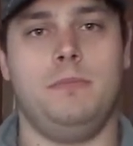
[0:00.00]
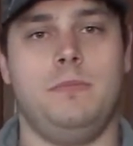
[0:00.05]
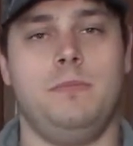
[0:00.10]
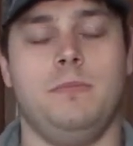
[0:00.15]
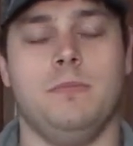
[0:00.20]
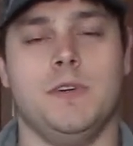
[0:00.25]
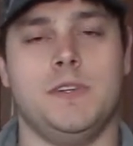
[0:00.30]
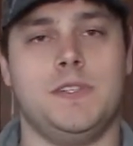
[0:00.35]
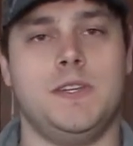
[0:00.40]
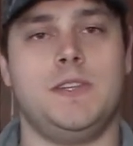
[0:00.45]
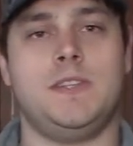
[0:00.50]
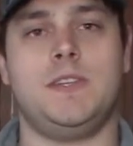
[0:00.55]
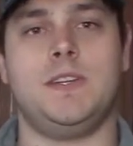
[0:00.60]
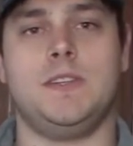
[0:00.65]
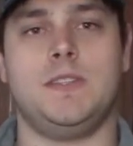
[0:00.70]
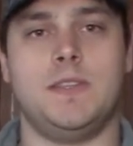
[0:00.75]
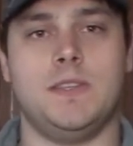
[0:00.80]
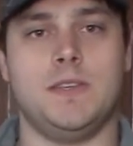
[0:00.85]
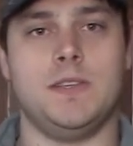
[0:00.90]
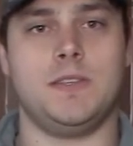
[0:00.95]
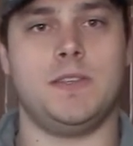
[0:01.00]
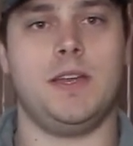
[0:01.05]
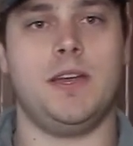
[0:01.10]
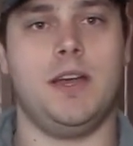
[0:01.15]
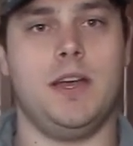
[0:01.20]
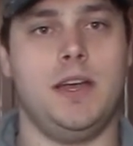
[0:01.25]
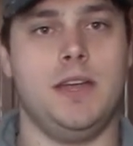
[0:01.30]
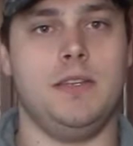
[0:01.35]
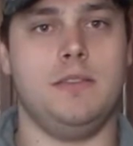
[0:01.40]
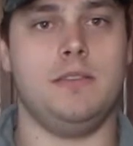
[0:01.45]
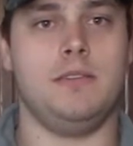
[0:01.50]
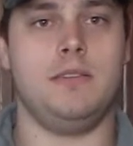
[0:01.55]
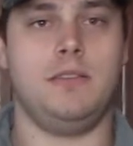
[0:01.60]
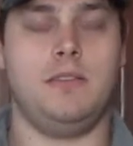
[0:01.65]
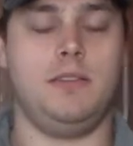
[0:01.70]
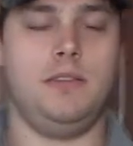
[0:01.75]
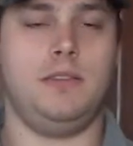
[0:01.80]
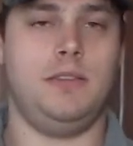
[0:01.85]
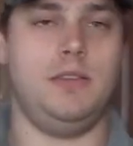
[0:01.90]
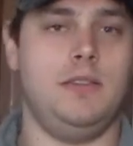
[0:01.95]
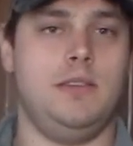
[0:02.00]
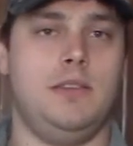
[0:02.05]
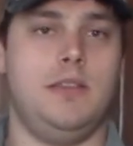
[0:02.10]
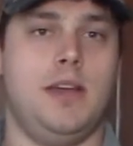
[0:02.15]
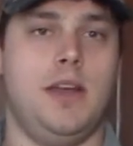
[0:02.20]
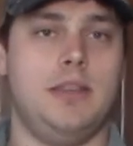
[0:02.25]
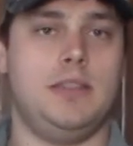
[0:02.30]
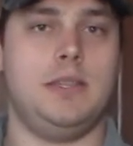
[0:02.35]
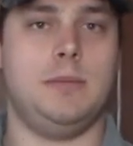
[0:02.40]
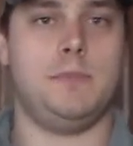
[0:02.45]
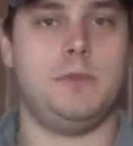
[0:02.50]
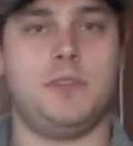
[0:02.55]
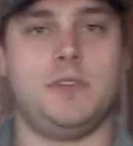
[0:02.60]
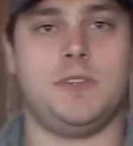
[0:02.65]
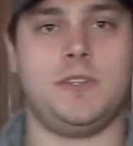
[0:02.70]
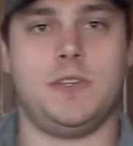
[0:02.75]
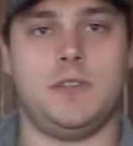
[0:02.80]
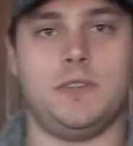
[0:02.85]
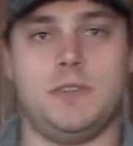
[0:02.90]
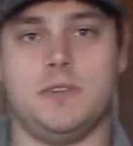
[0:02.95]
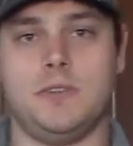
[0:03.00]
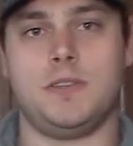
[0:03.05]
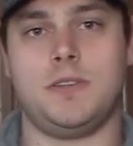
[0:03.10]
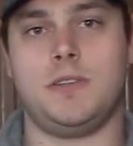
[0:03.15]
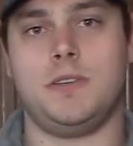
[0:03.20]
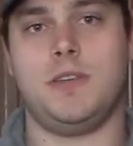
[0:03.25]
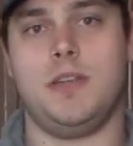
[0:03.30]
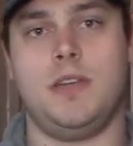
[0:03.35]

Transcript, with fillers: resistances on uh, temperature sensors.